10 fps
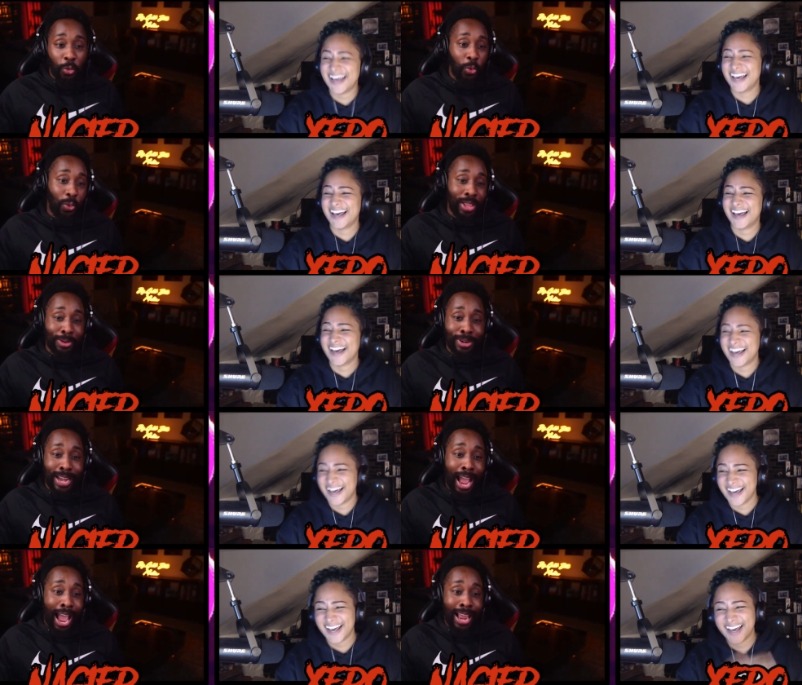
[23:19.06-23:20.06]
Speaker 1: whether or
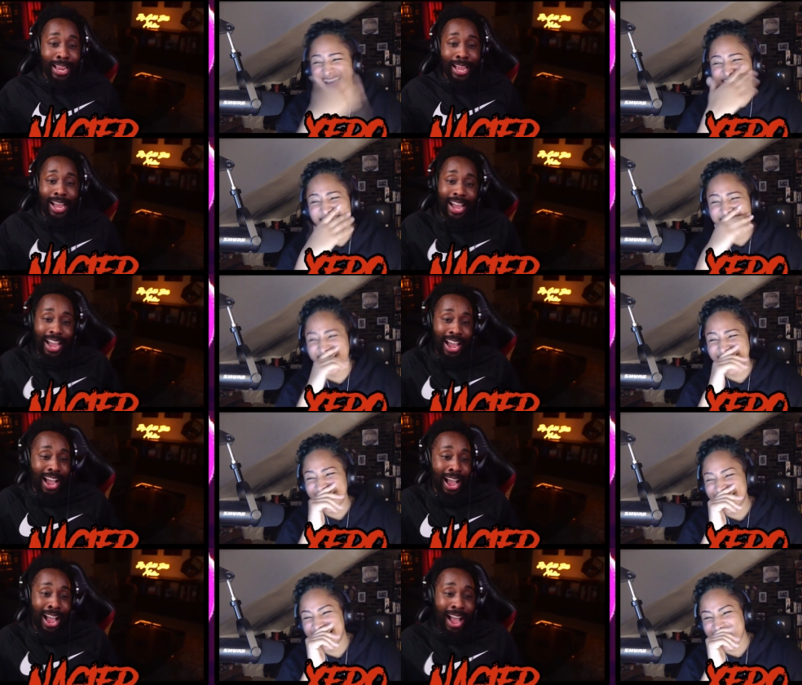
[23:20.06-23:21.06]
not,
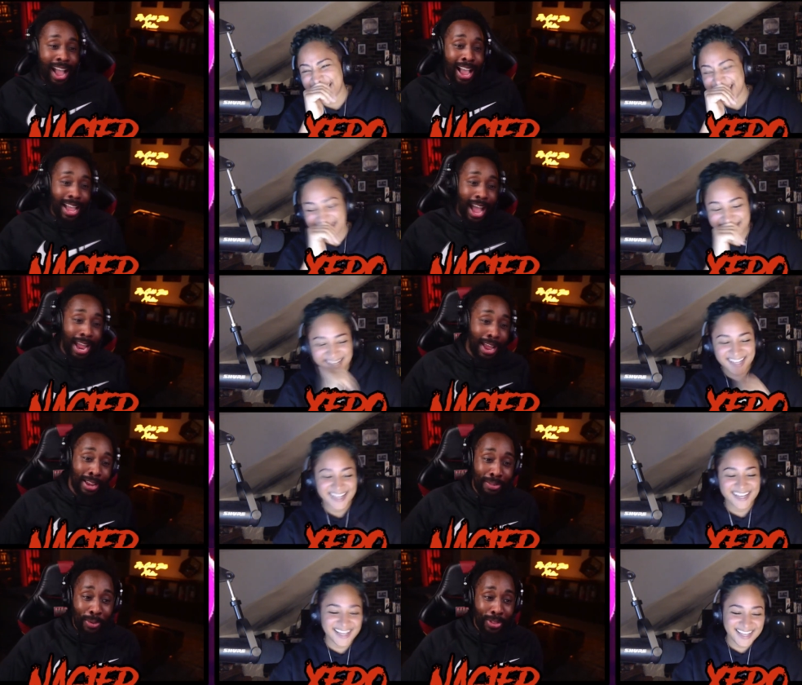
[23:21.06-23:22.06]
I,
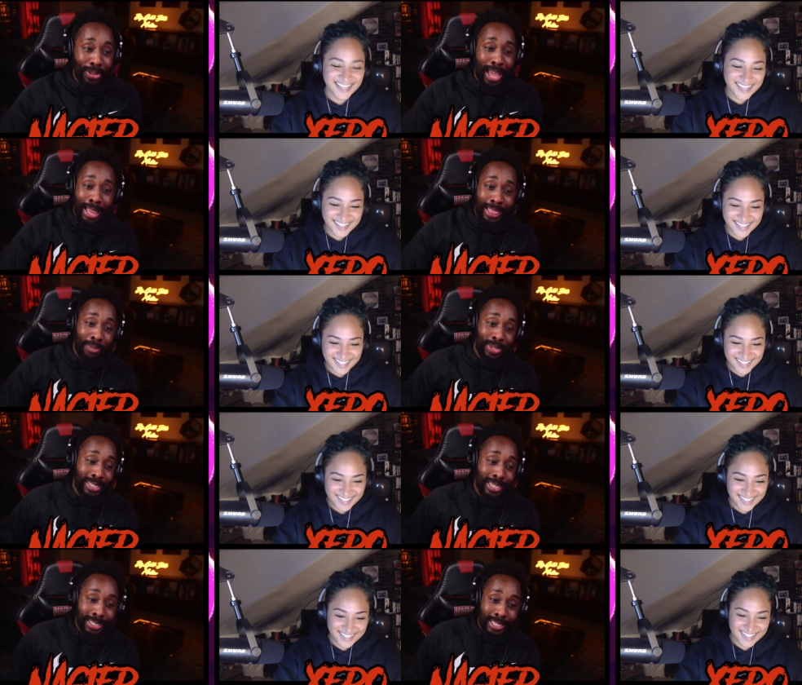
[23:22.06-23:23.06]
whether or not I think we've
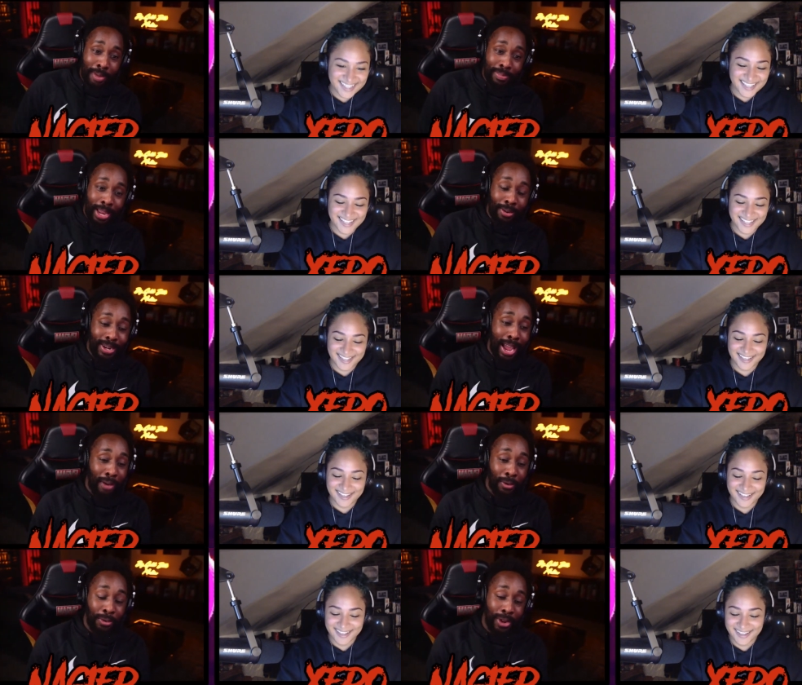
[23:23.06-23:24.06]
seen the same thing or
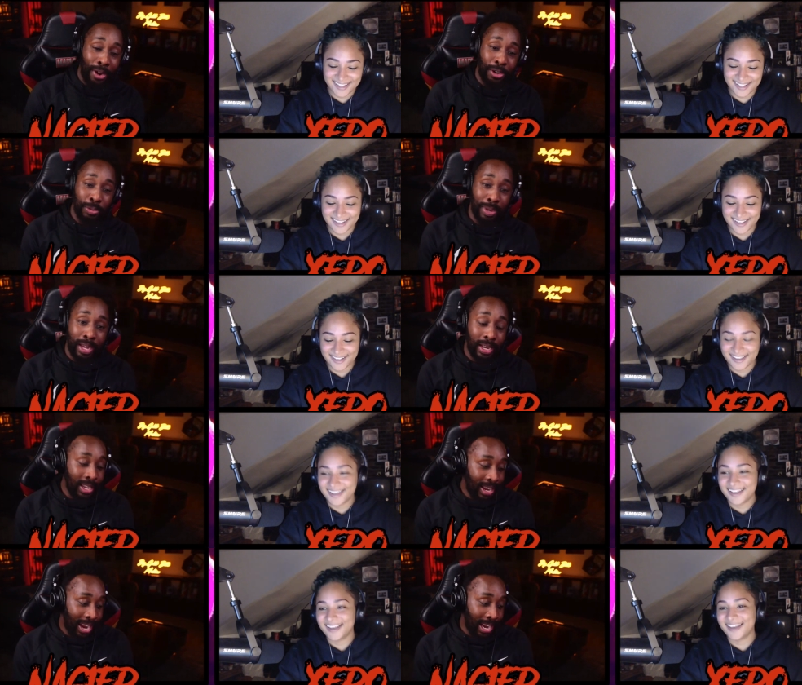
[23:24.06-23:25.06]
not, who knows? But
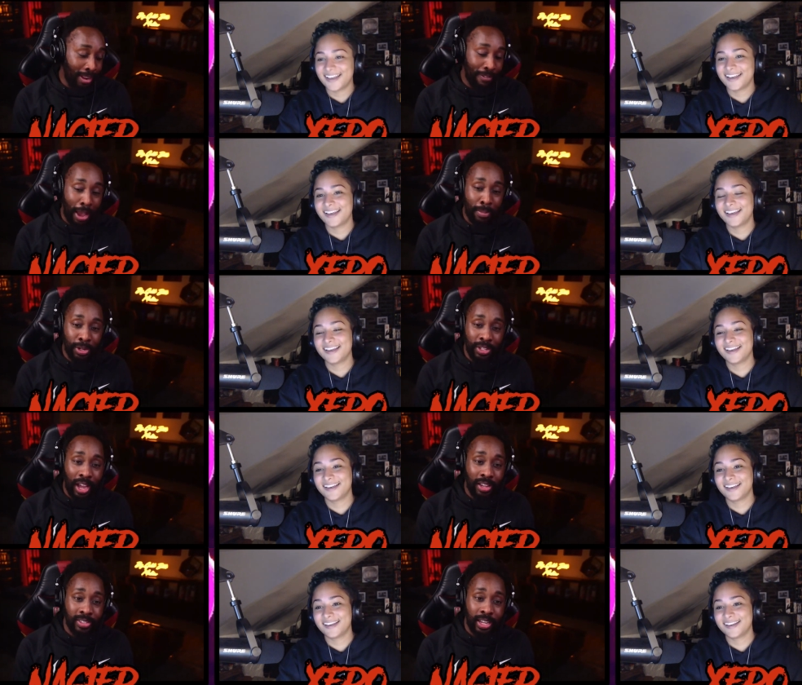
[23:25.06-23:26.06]
85 million
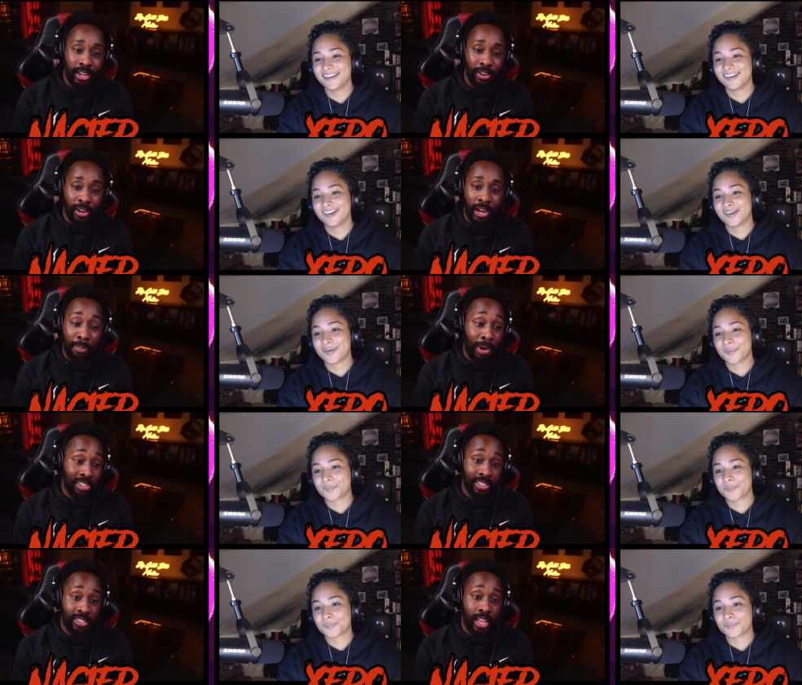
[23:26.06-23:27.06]
dollars later and
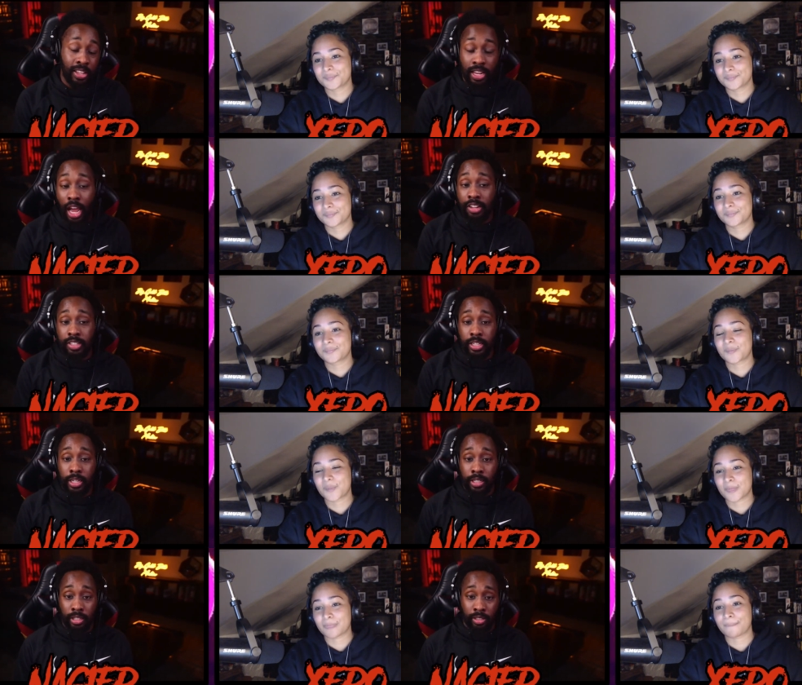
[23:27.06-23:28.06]
much success and
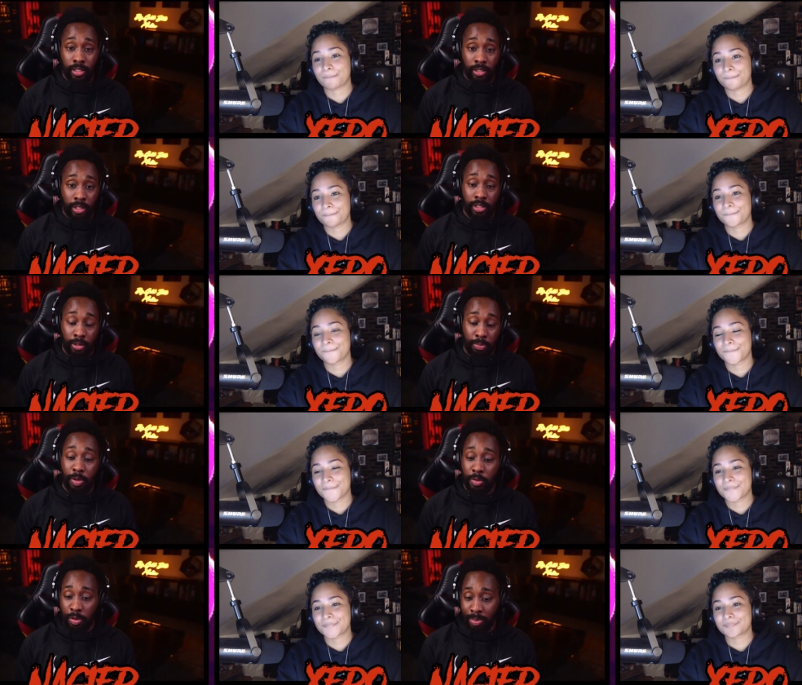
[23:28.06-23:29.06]
honestly just to, to, to,
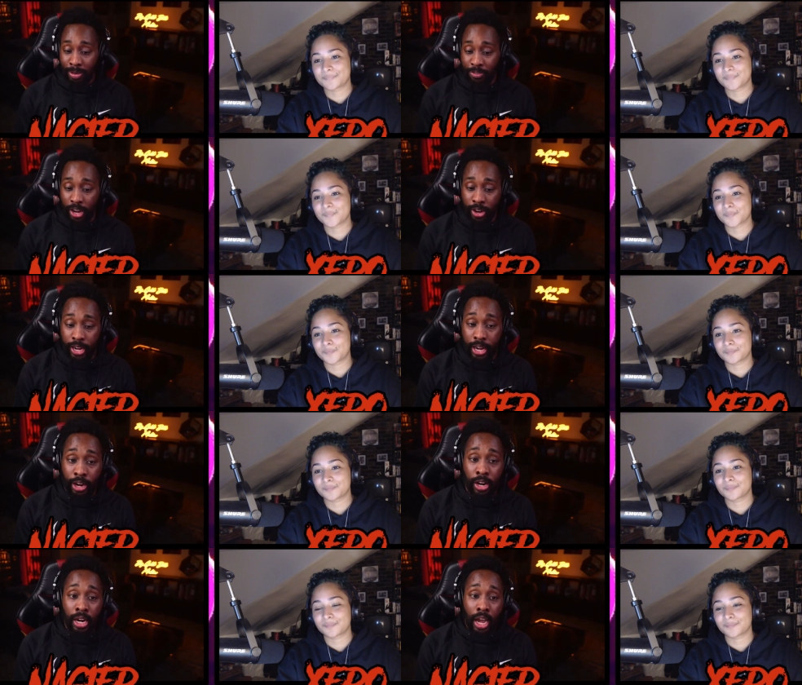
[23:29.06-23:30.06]
to be fair
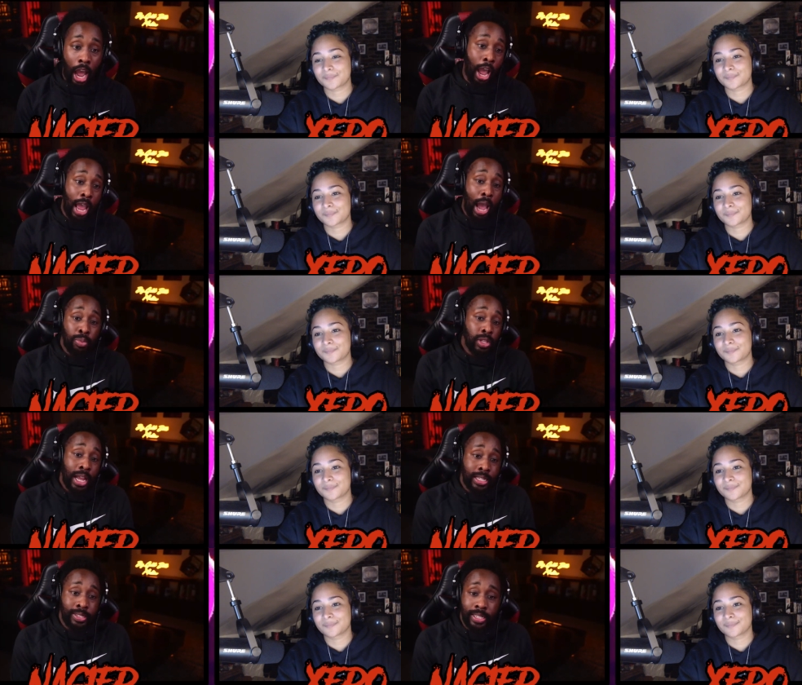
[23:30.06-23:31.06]
here I, I, would
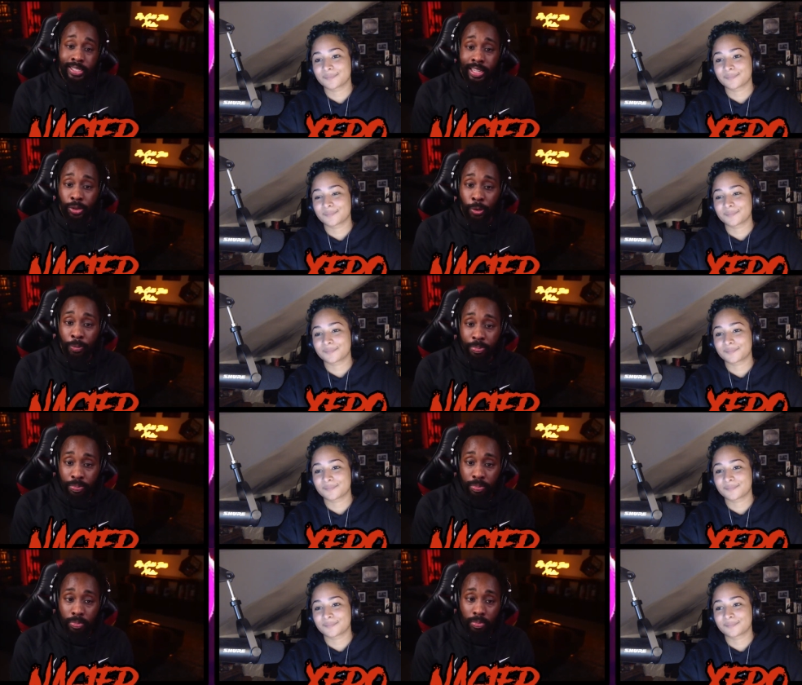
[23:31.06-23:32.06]
like to see a sequel
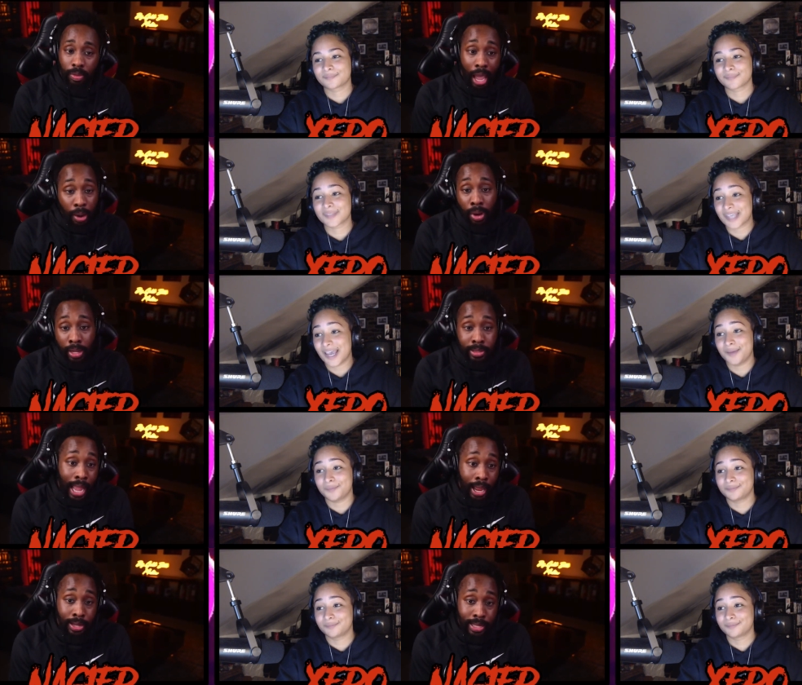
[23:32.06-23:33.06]
Same. I,
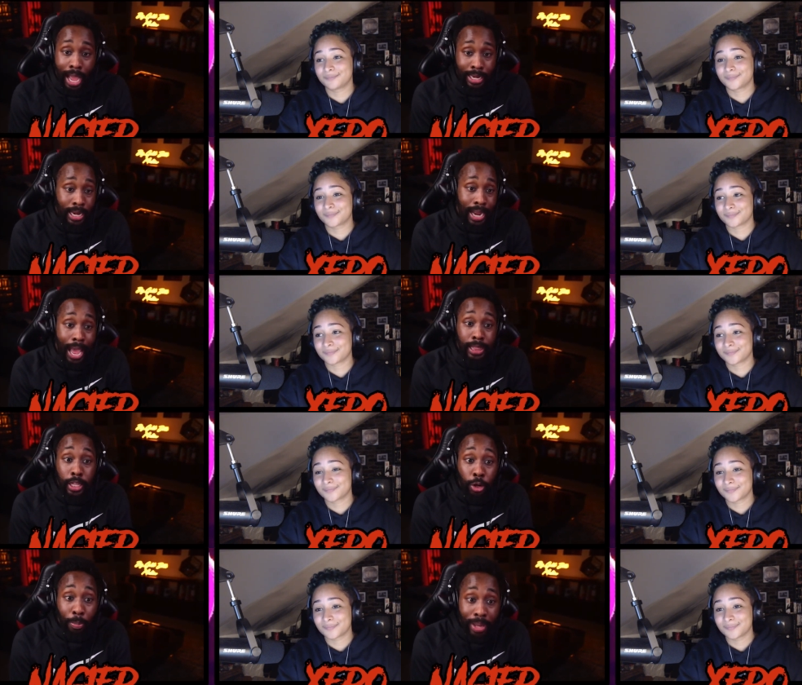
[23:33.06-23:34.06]
now, now, that i got a
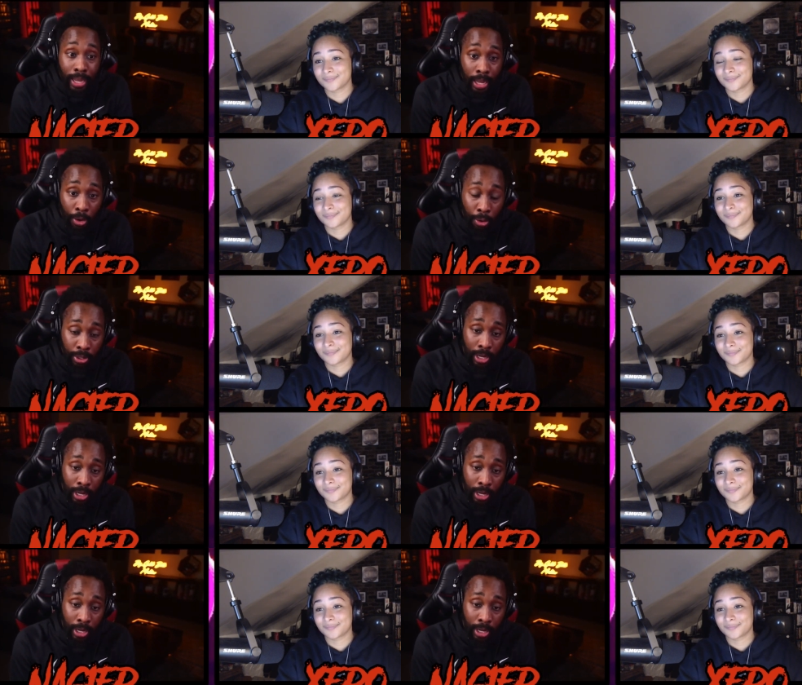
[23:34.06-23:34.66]
little bit on,